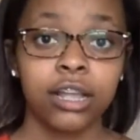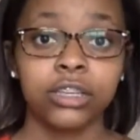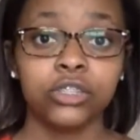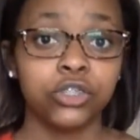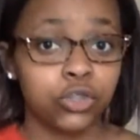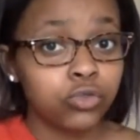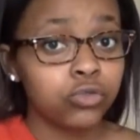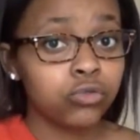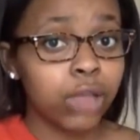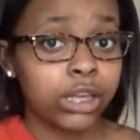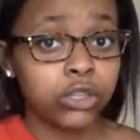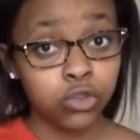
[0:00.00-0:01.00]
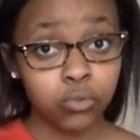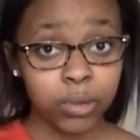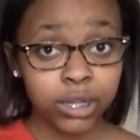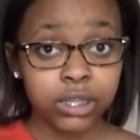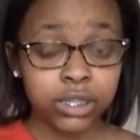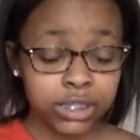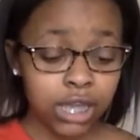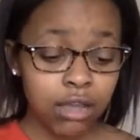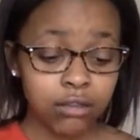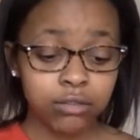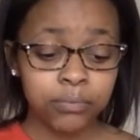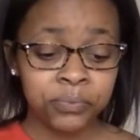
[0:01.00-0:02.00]
you like you picked this
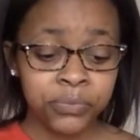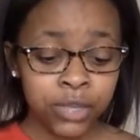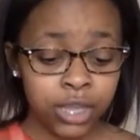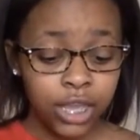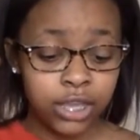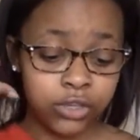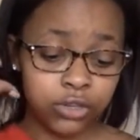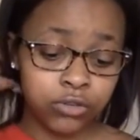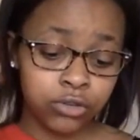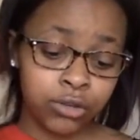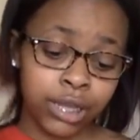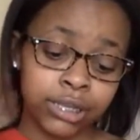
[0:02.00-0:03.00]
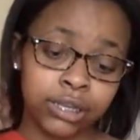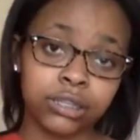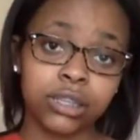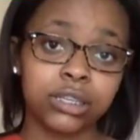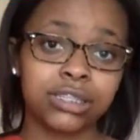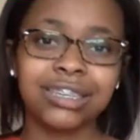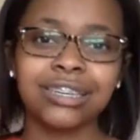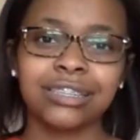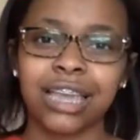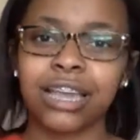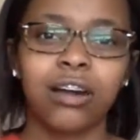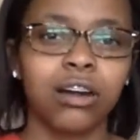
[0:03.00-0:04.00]
out. And you knew I needed this. He is
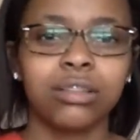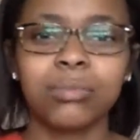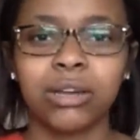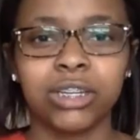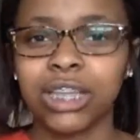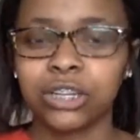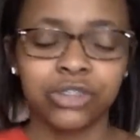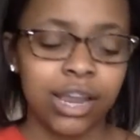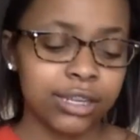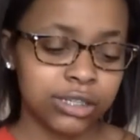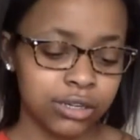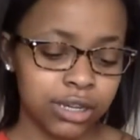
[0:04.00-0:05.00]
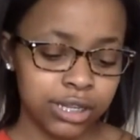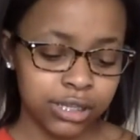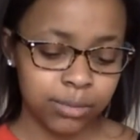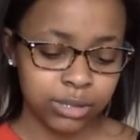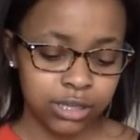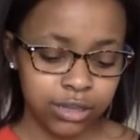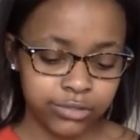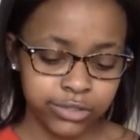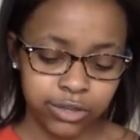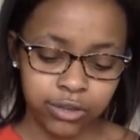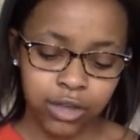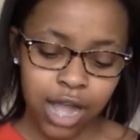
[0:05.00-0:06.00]
like all about electronics and all that type of stuff. So
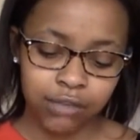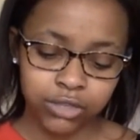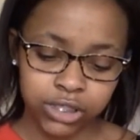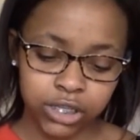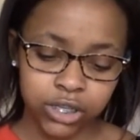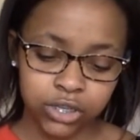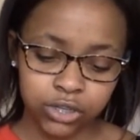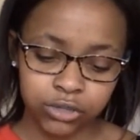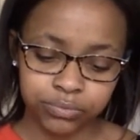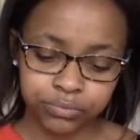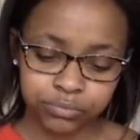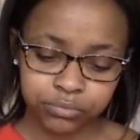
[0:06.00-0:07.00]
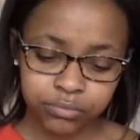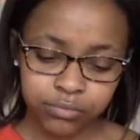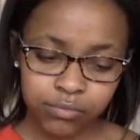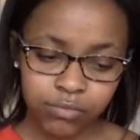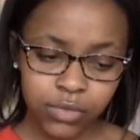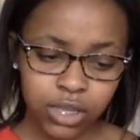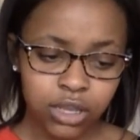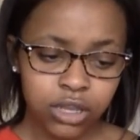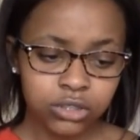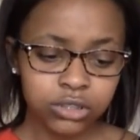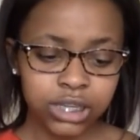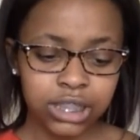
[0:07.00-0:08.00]
obviously he knew.
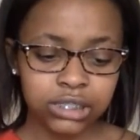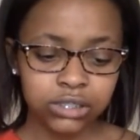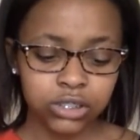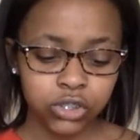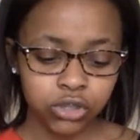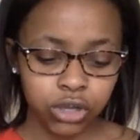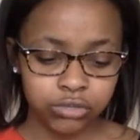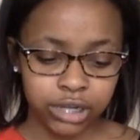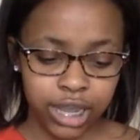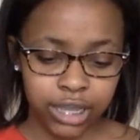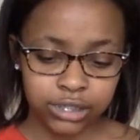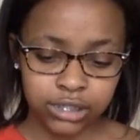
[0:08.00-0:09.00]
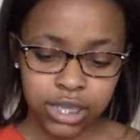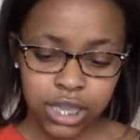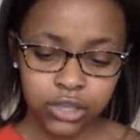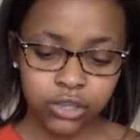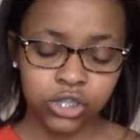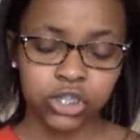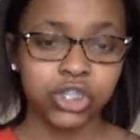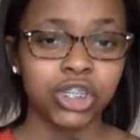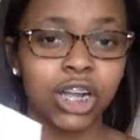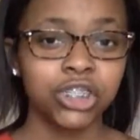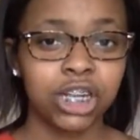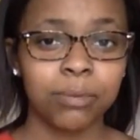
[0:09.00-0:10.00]
So yeah, this this will go nice. You can just
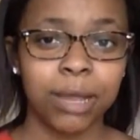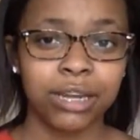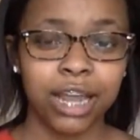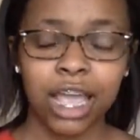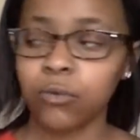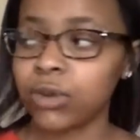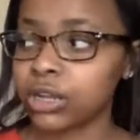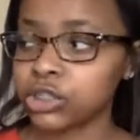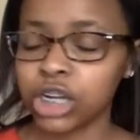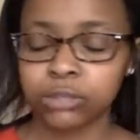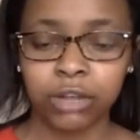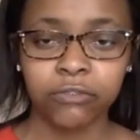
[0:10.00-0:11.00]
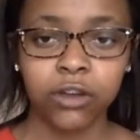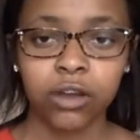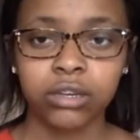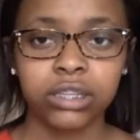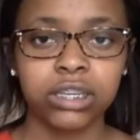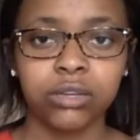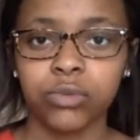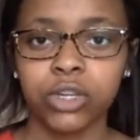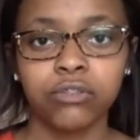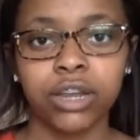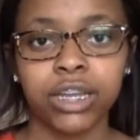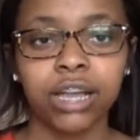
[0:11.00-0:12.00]
charge it up at night when I charge my phone, and then when
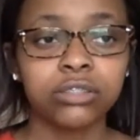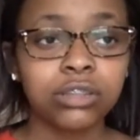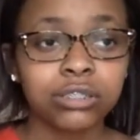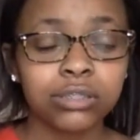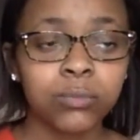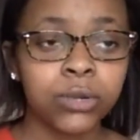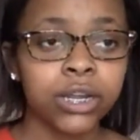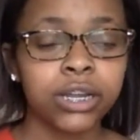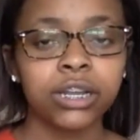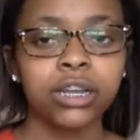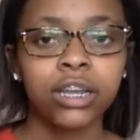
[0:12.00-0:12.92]
you're running out to somewhere,